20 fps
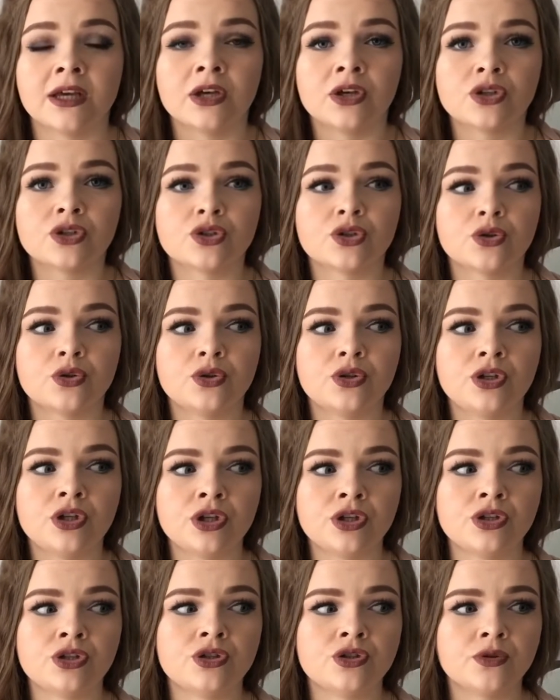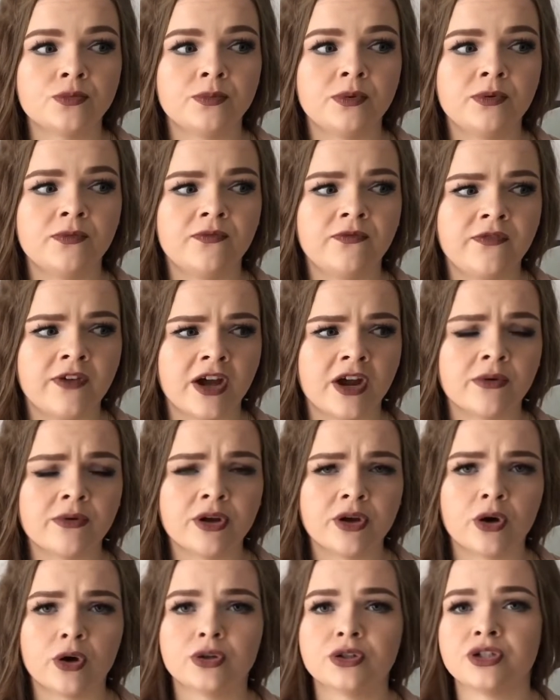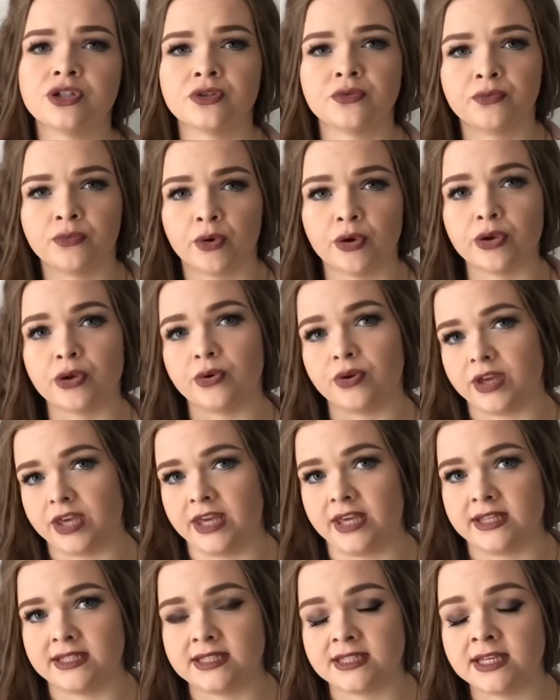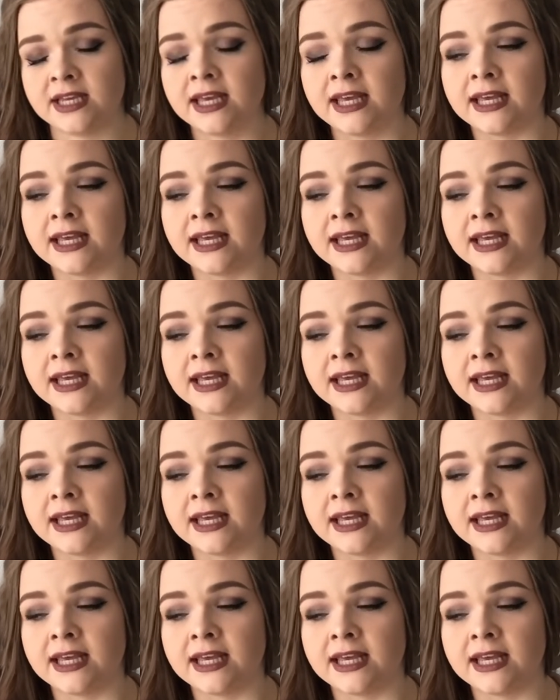so you need to be very cautious of what you eat.